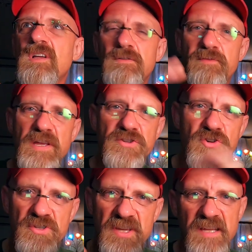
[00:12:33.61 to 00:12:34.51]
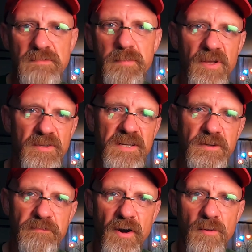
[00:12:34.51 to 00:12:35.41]
feature sets built
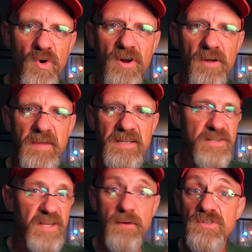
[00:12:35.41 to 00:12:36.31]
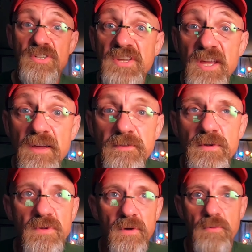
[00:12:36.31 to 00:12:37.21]
into firmware updates that they would just give
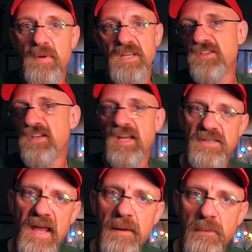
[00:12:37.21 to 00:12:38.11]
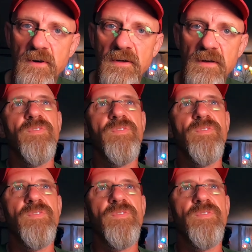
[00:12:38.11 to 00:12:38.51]
you. It would be in the next camera.